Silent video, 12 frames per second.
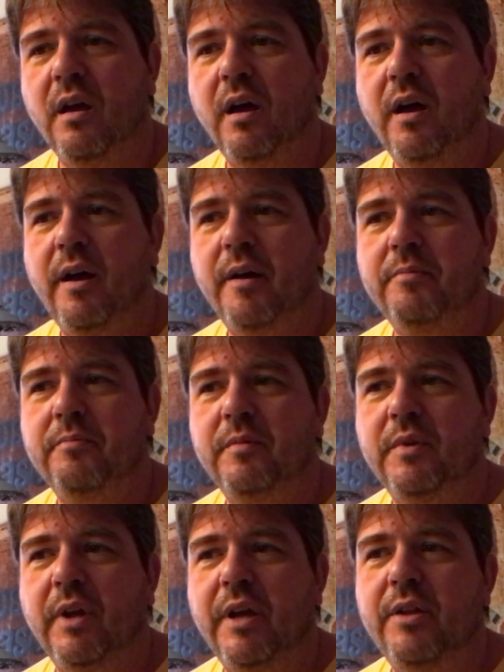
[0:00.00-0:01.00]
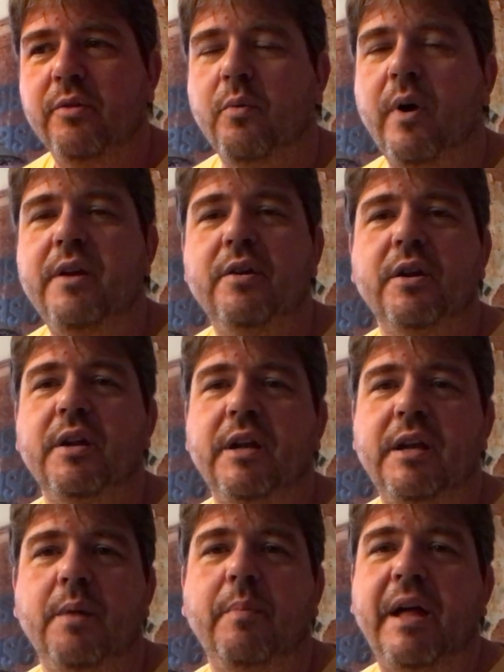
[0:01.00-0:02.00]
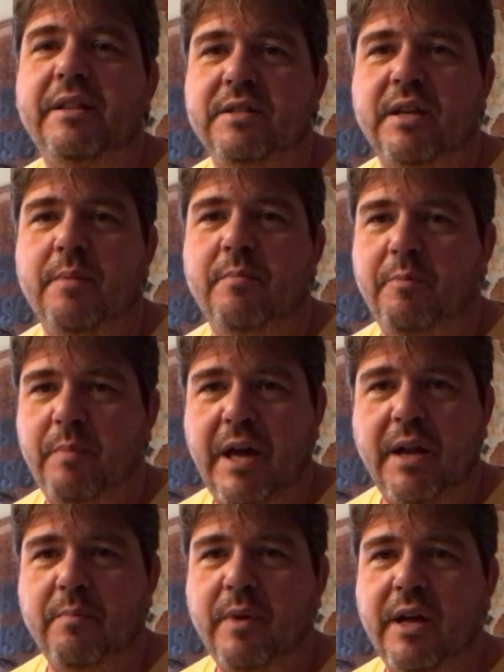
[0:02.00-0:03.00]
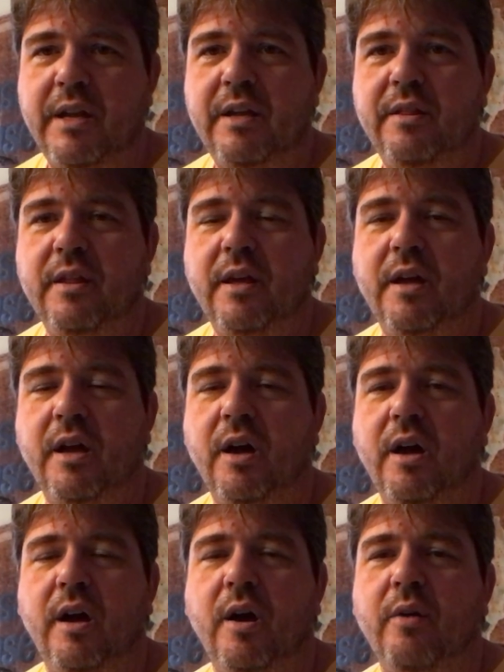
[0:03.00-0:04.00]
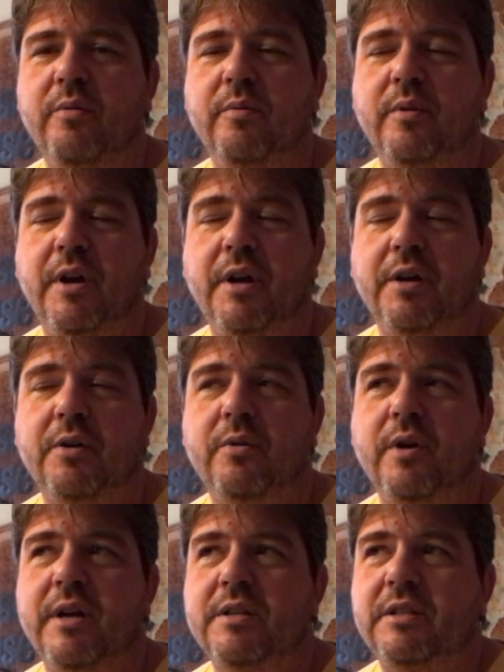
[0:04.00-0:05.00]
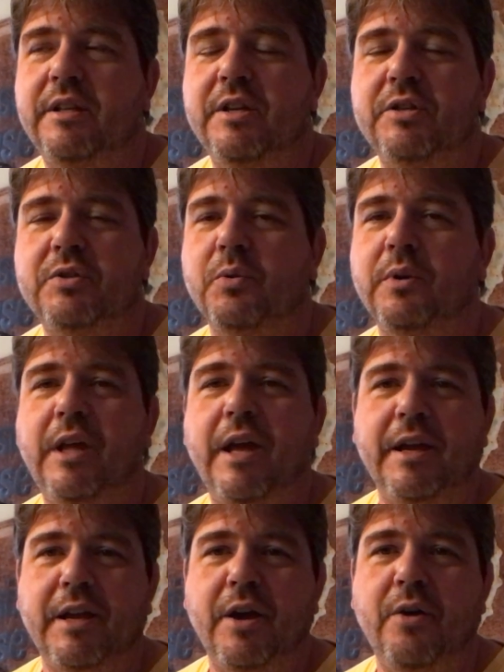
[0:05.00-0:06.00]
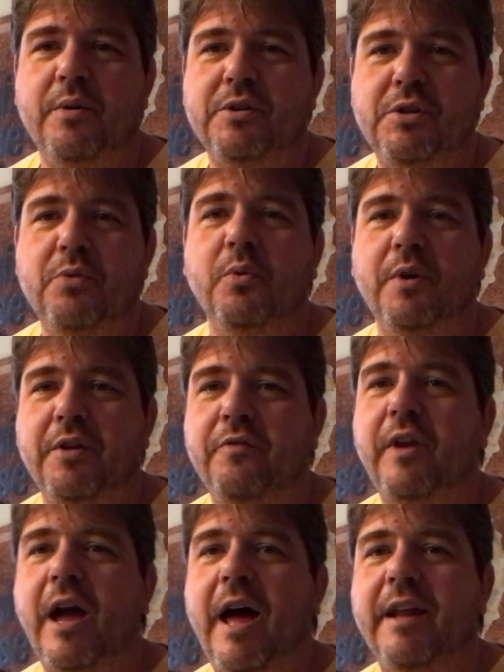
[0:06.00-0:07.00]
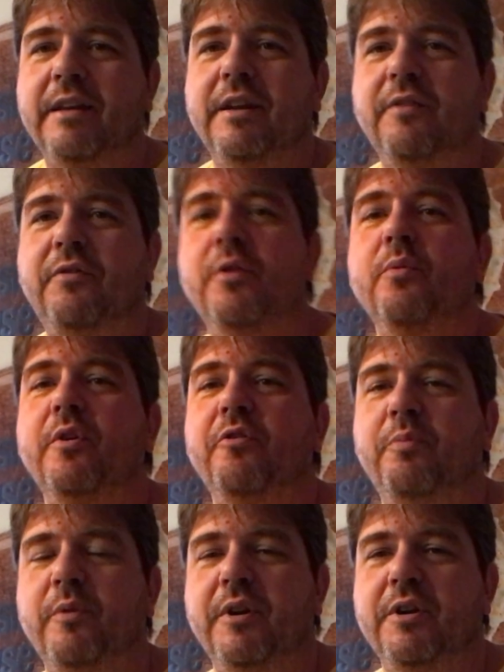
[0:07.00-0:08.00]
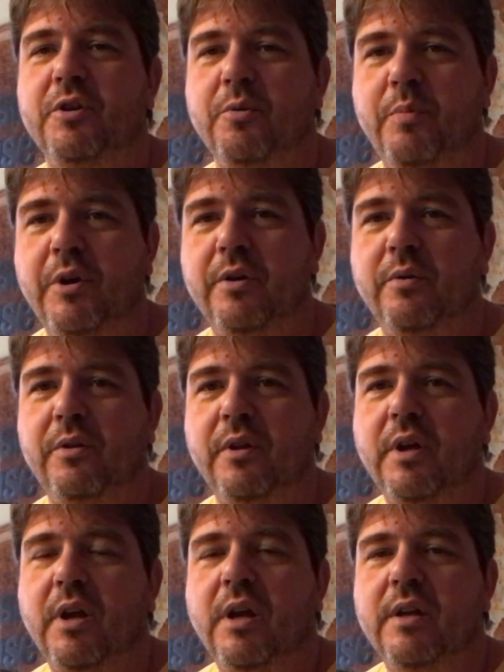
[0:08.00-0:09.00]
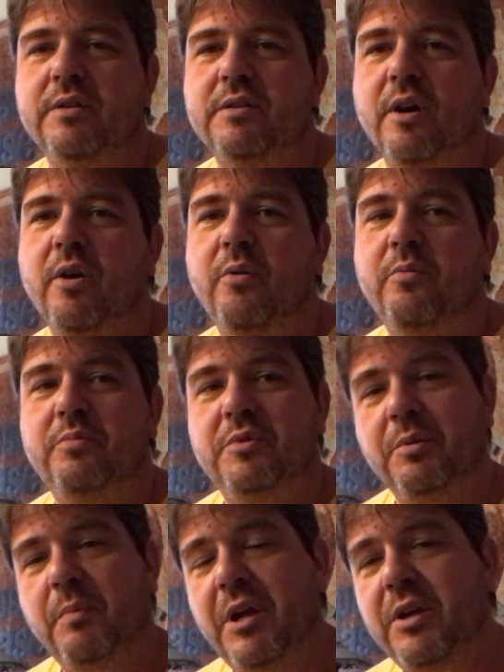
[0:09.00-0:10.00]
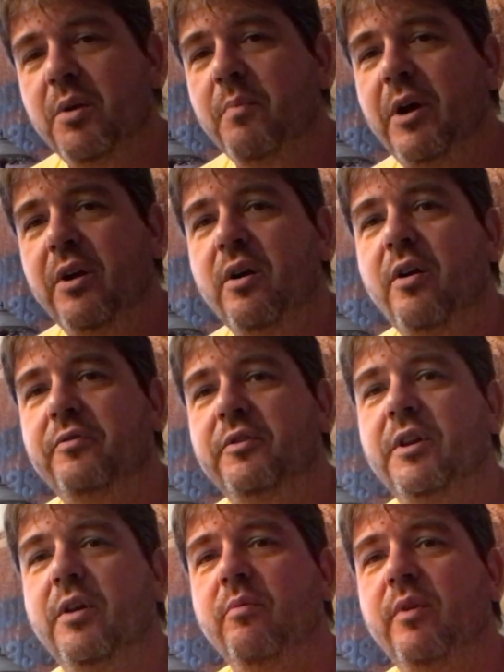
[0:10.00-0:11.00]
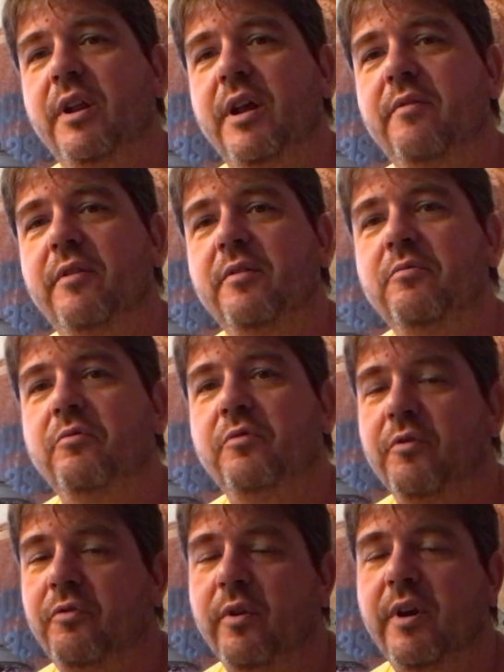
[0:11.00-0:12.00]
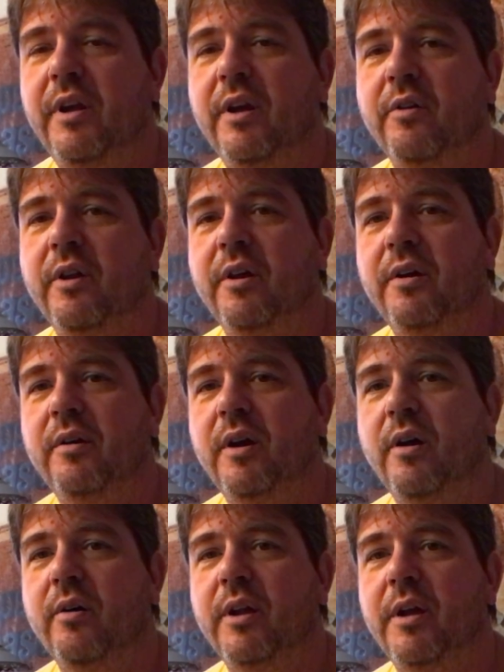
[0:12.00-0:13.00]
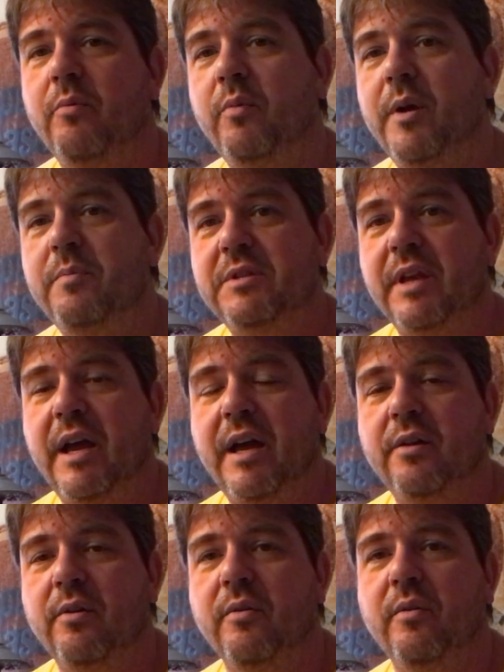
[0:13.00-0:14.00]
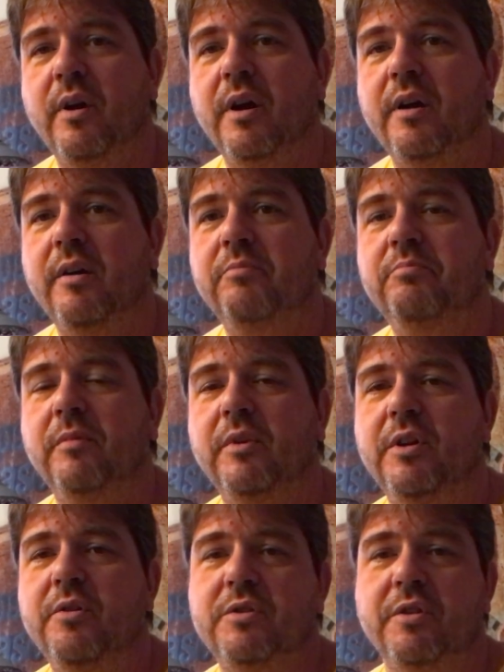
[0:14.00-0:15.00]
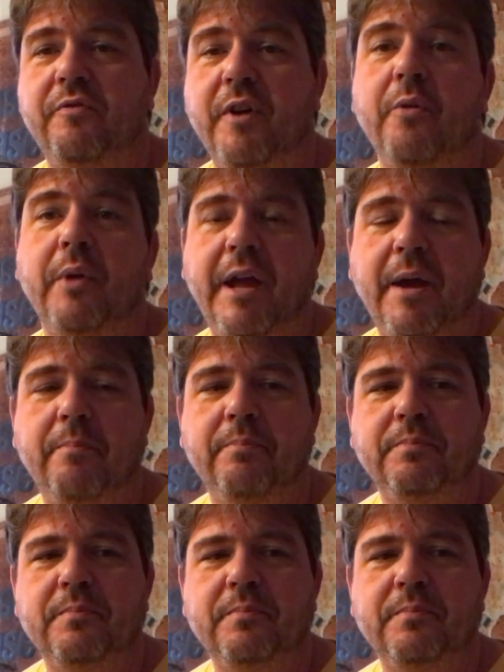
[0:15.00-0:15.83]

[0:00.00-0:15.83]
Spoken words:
Either way, you're going to get about the same amount of money that, on the Craigslist or Letgo as you would have gotten if you would have put it in your booth. So to me, you're better off to get rid of it for free on a website or use a phone app.